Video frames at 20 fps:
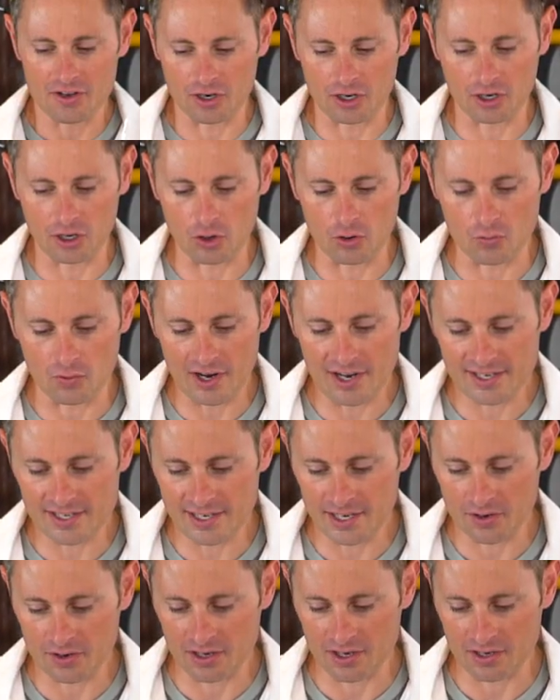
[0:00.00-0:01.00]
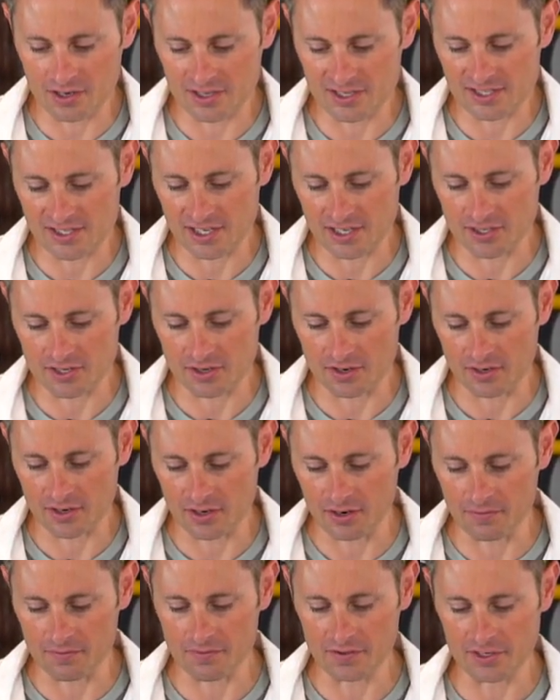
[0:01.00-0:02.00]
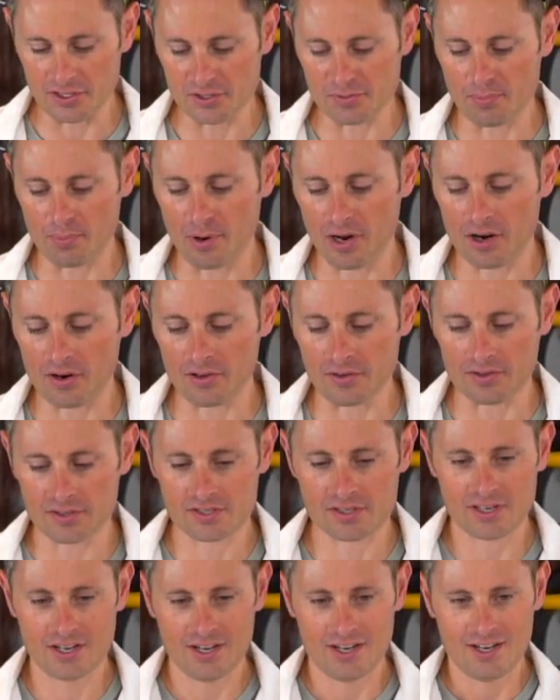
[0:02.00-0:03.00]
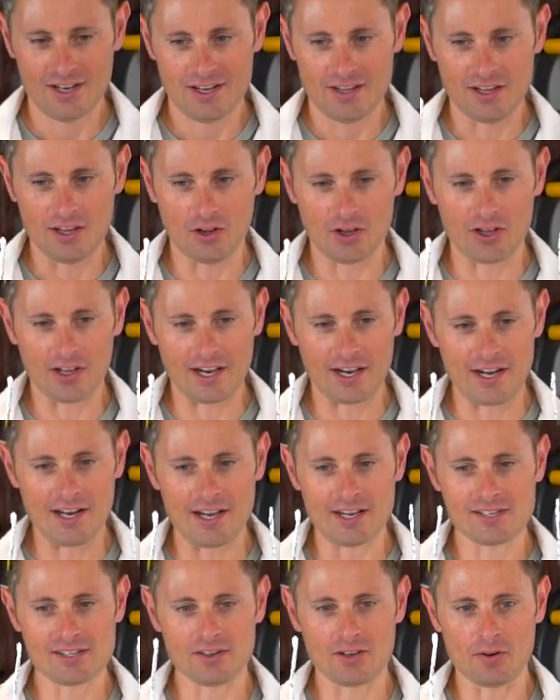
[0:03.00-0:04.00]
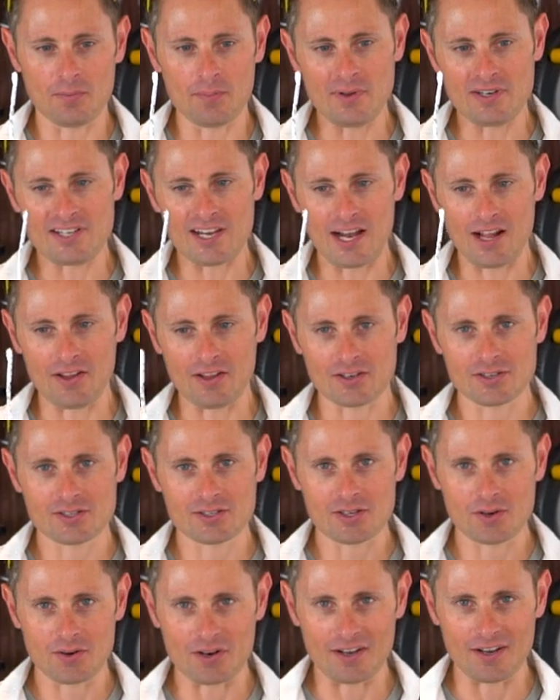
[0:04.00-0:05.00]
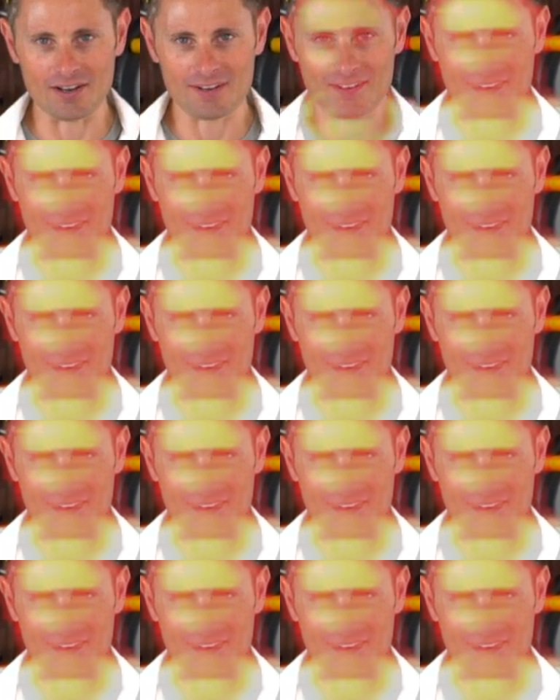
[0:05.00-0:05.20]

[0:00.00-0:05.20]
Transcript: that are gonna go right down into the center of these bottles. They look like a nice little metallic soda.